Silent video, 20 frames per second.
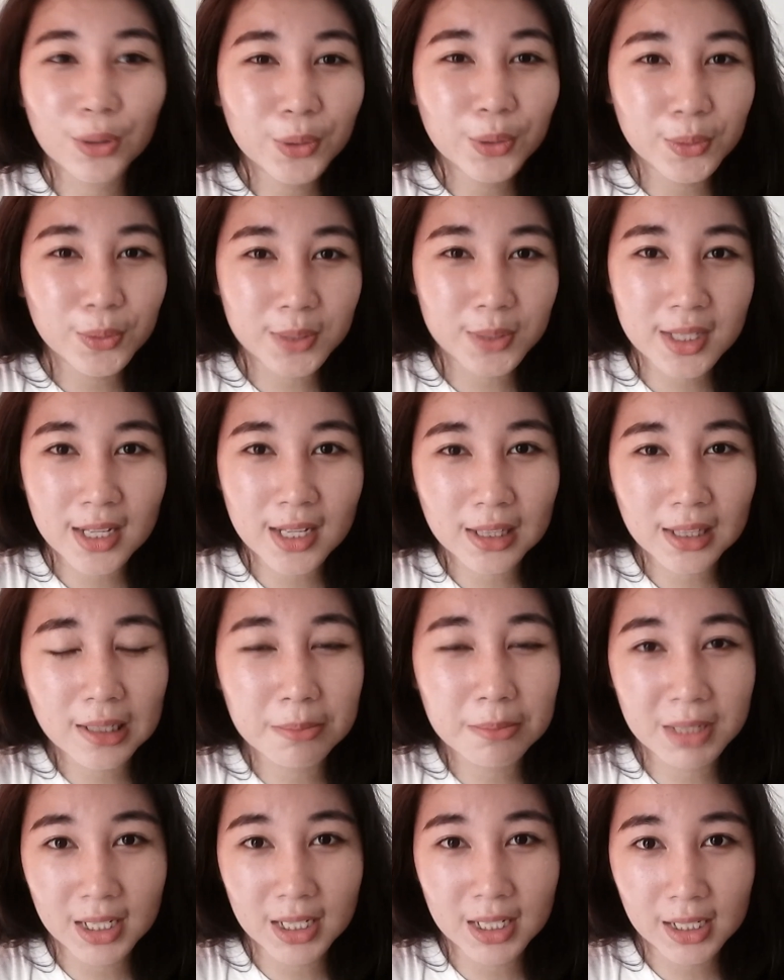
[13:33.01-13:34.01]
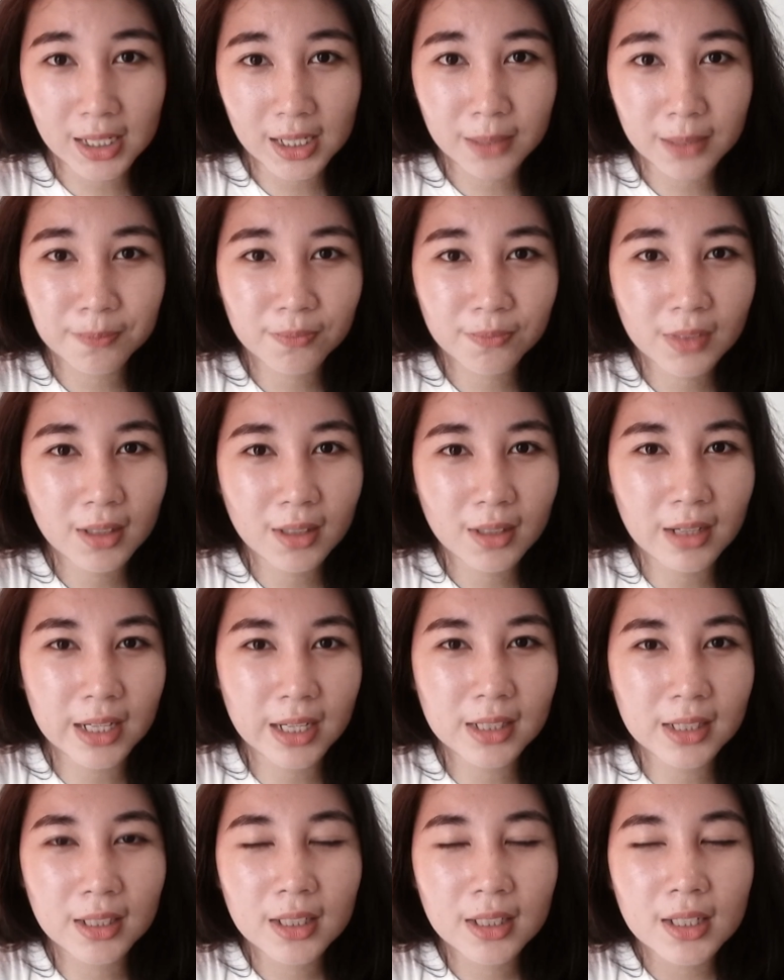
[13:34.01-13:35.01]
those not in Manila,
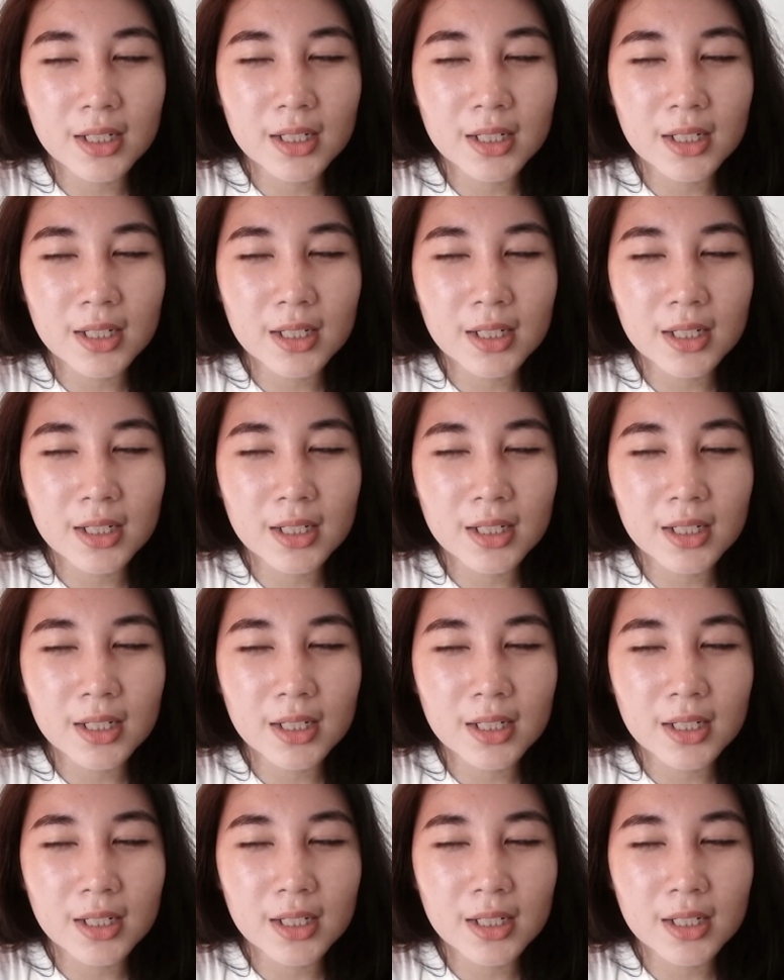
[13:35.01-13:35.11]
right?